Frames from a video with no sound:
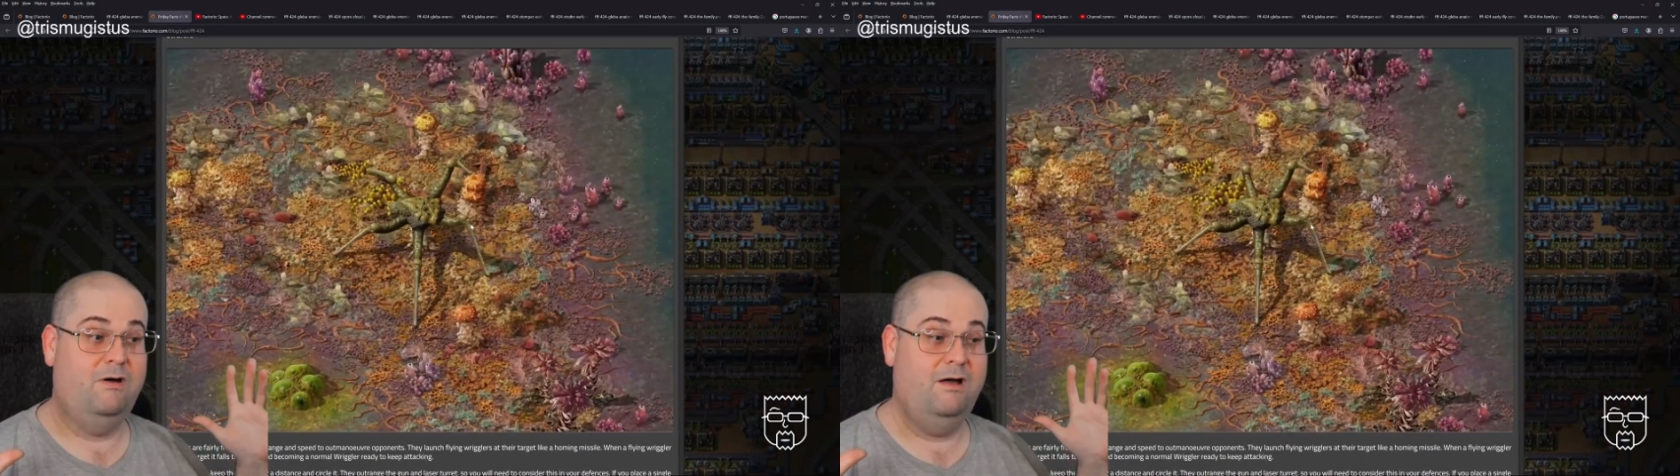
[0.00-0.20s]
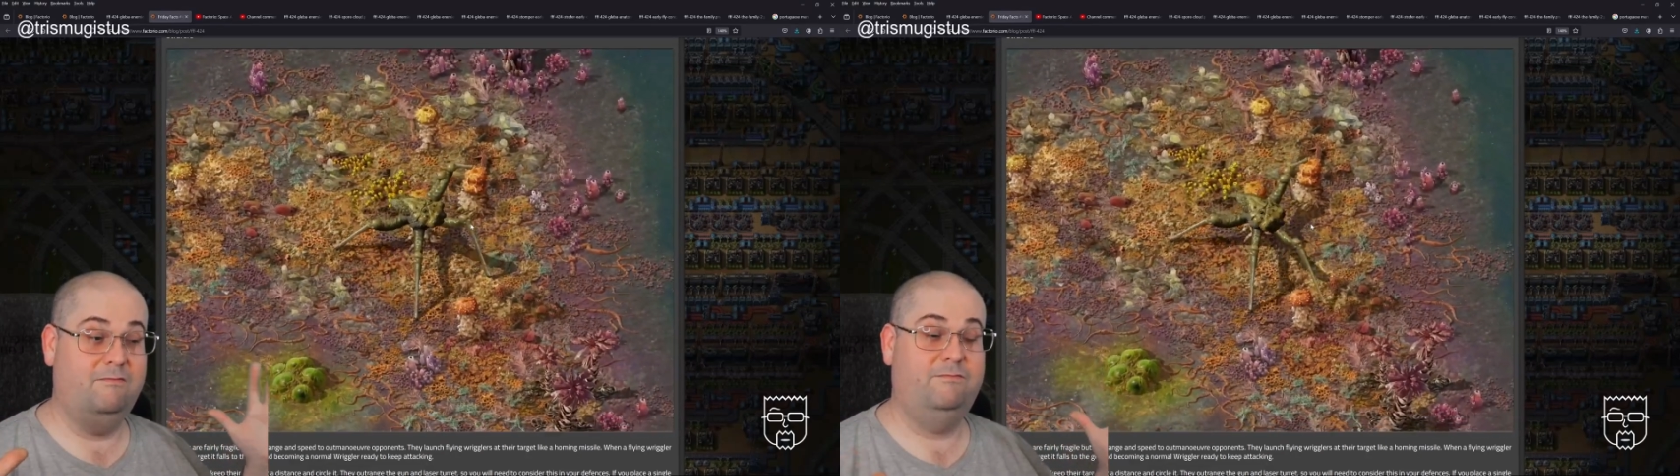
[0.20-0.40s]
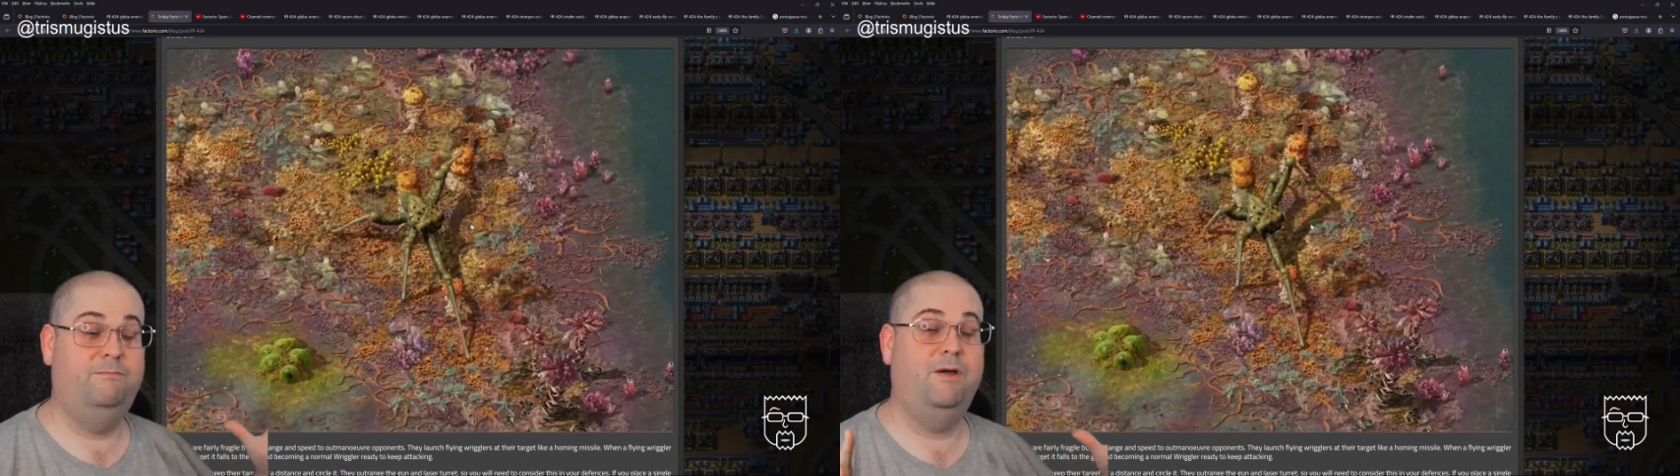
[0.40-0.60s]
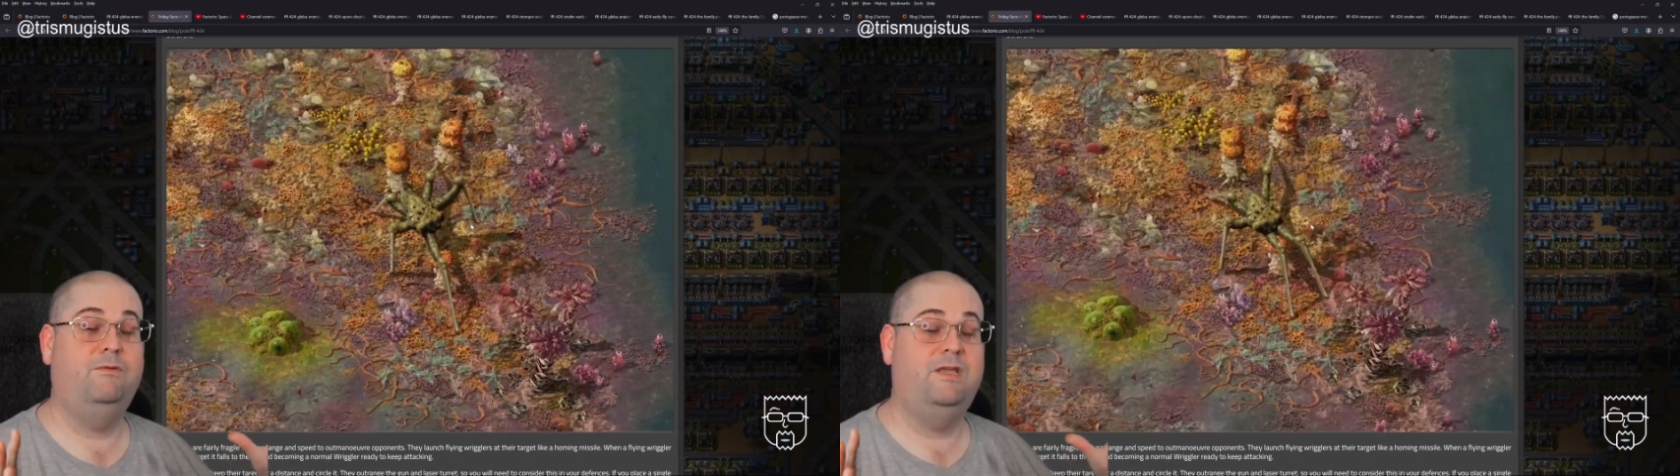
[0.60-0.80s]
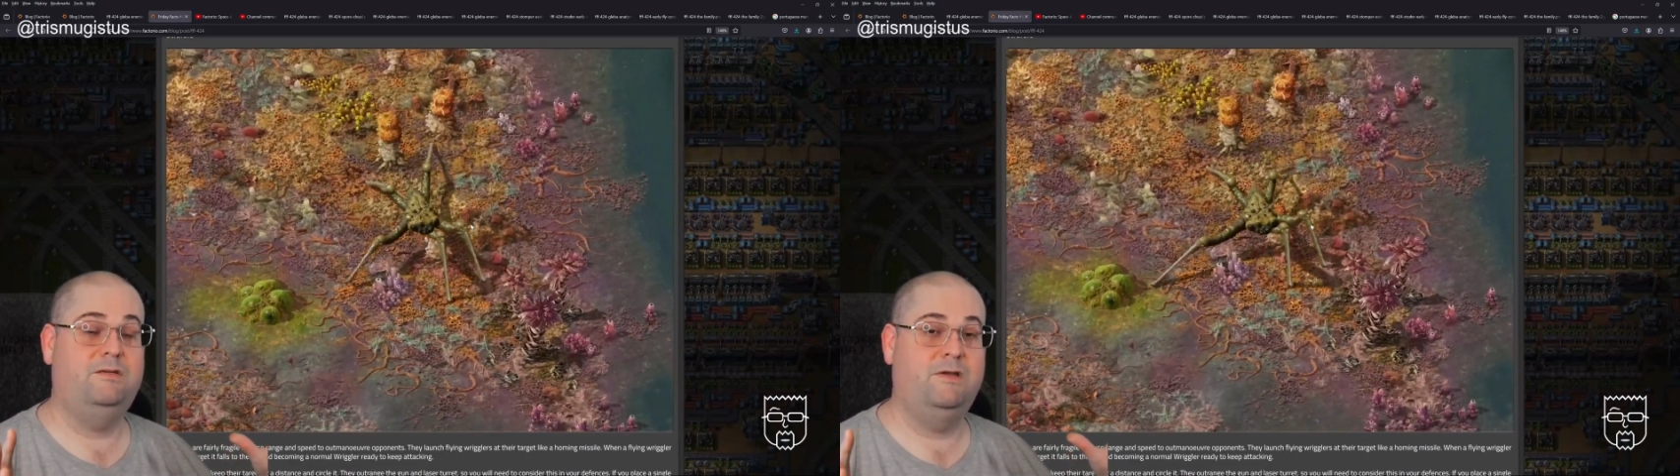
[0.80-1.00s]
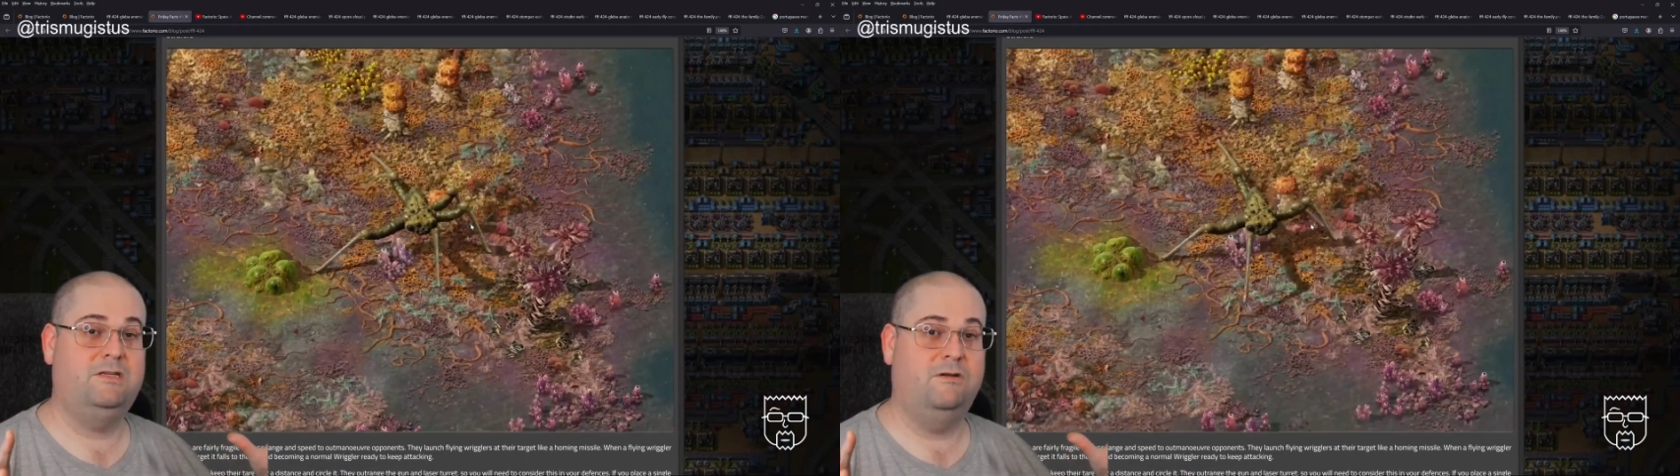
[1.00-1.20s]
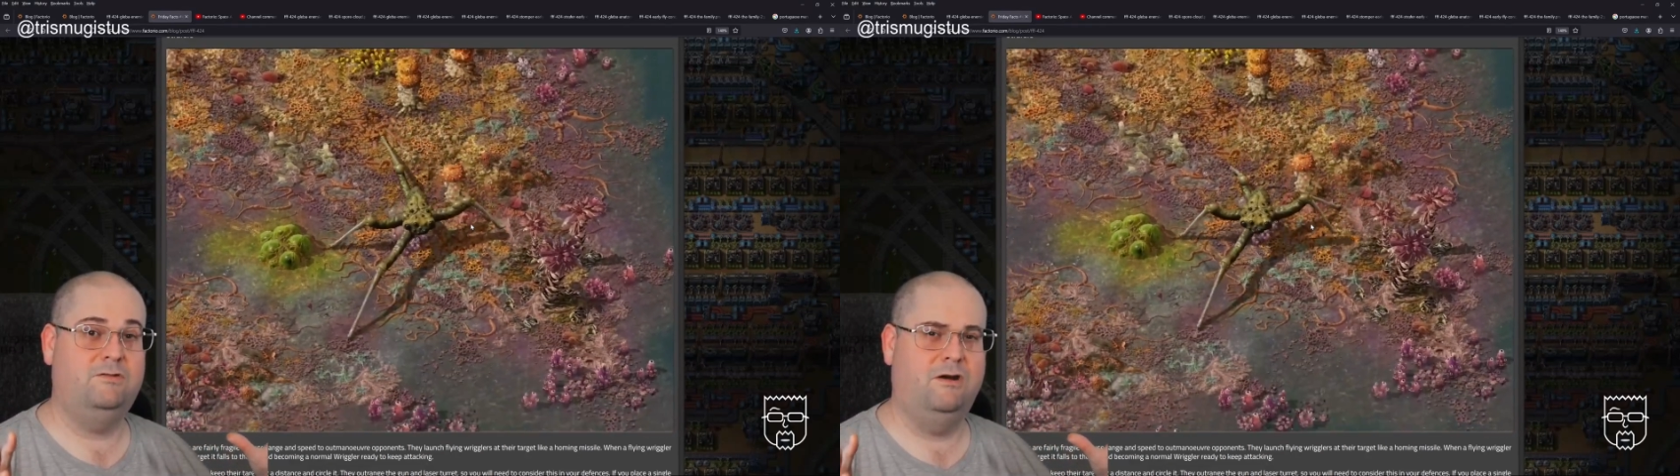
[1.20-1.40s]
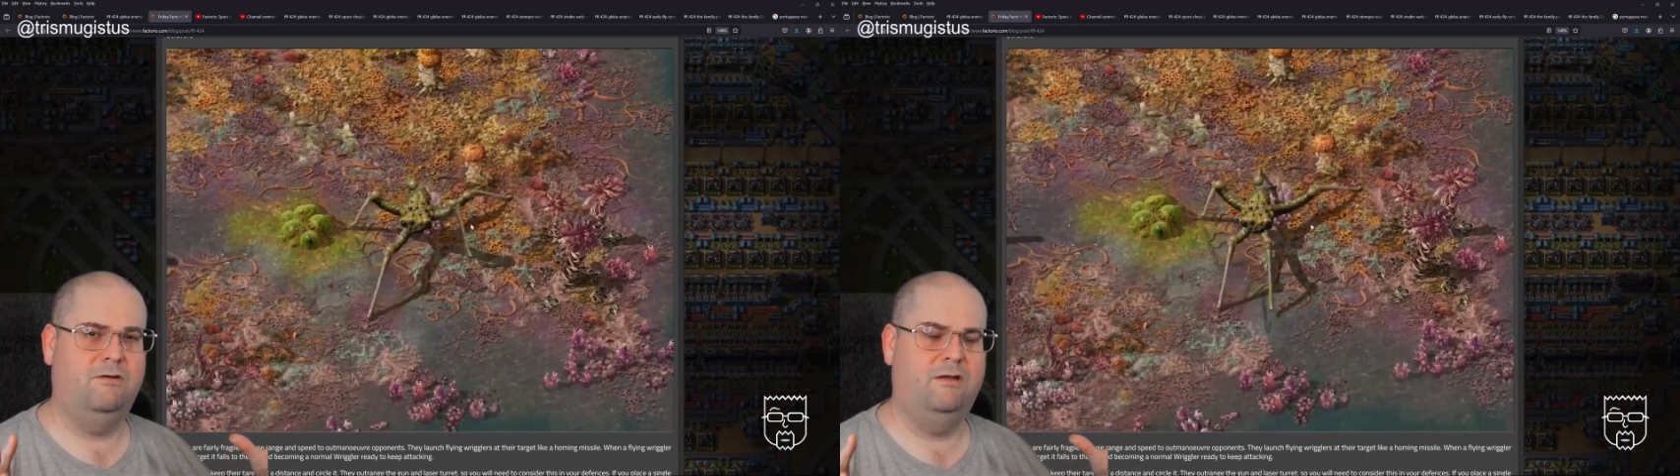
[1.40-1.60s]
I've built this missile
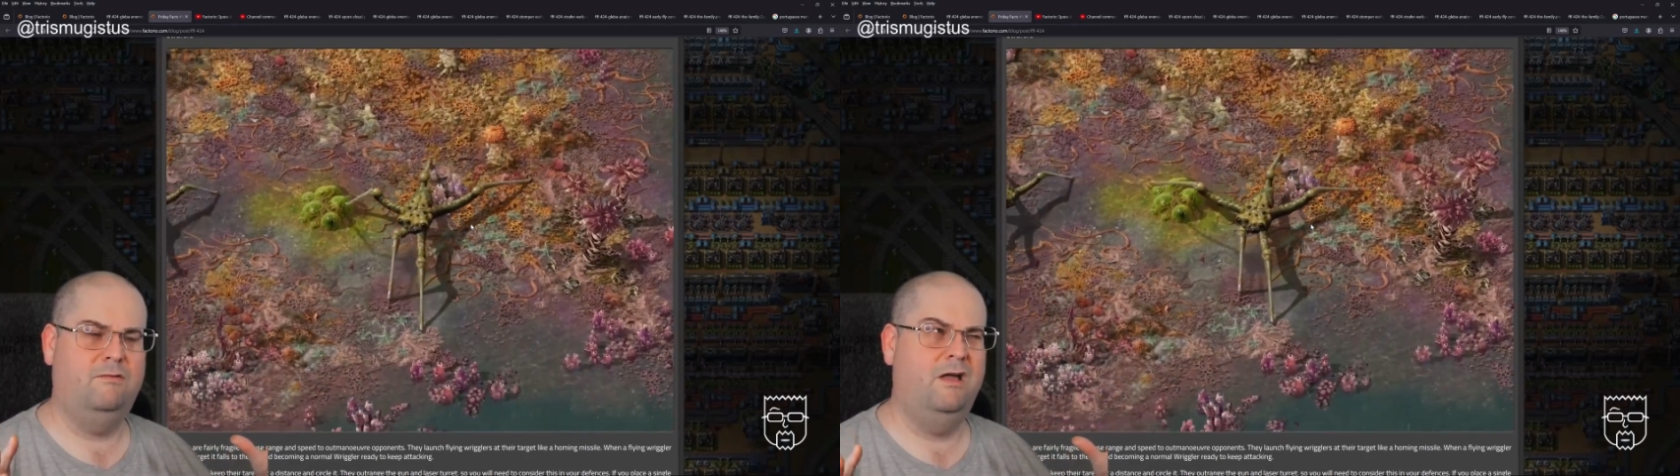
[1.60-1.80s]
turret,